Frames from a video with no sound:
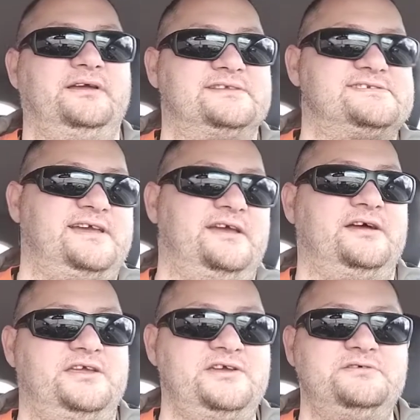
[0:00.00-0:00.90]
It's
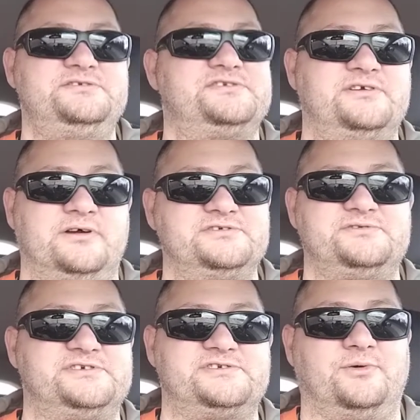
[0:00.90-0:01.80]
a huge
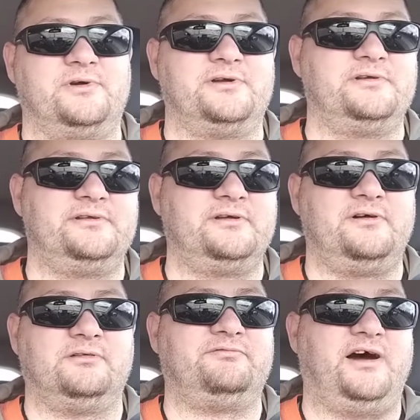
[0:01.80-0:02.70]
grocery store
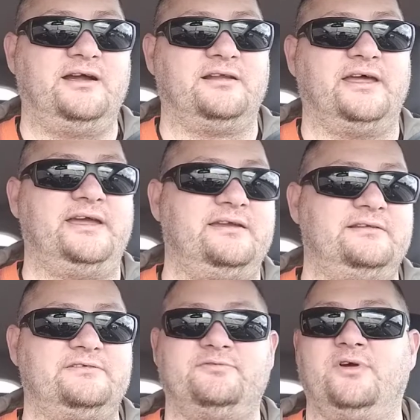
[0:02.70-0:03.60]
called Fire Lake.
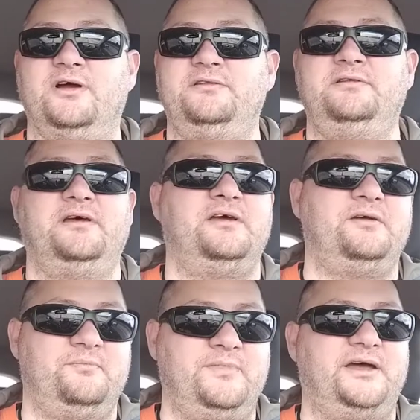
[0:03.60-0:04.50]
It's run
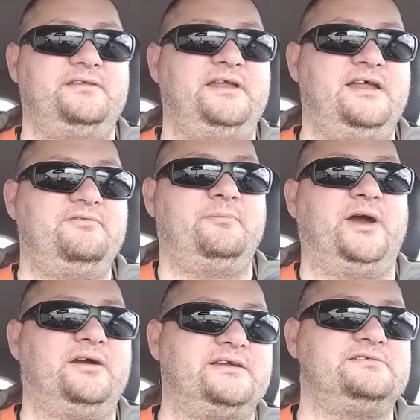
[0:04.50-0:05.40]
by the Native
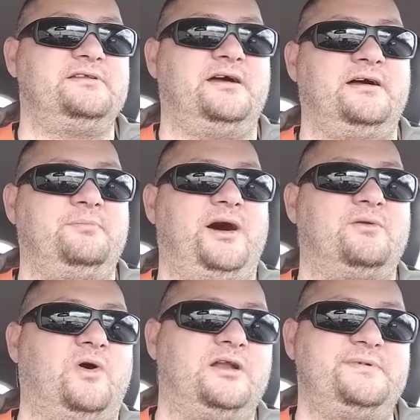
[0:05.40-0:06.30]
American
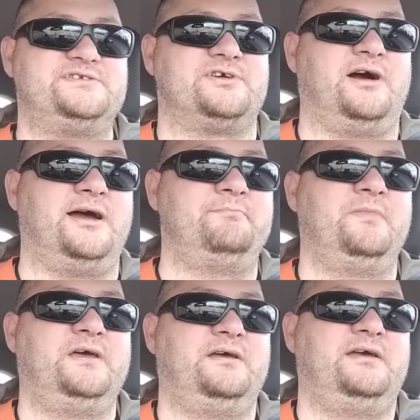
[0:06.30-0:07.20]
Potawatomi tribe,
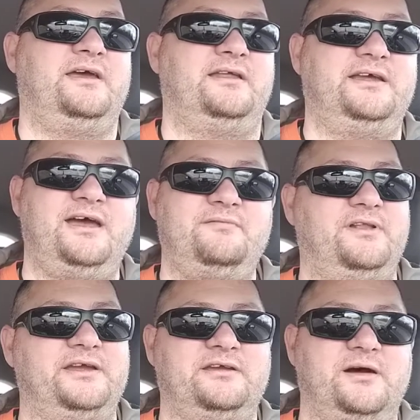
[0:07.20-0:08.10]
and they have
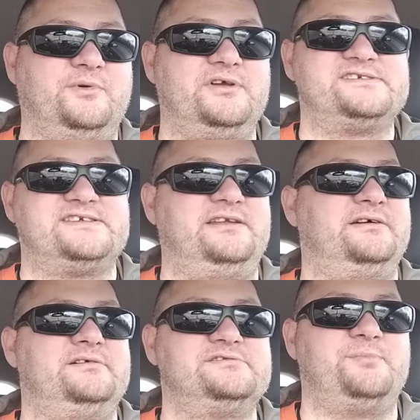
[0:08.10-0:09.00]
like a couple
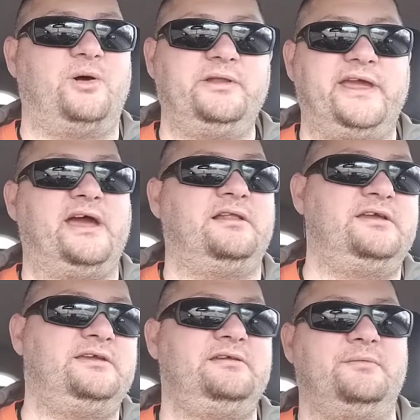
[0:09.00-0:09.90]
casinos, bowling
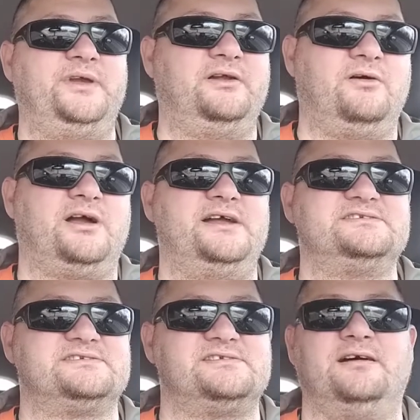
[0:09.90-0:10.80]
alley, all
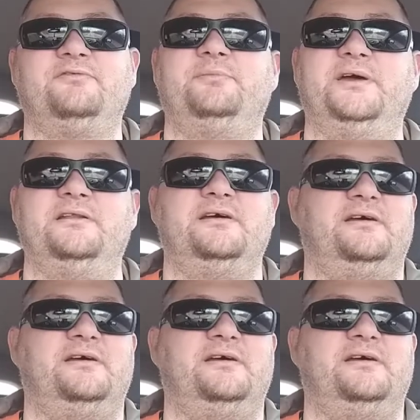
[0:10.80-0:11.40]
kinds of stuff. But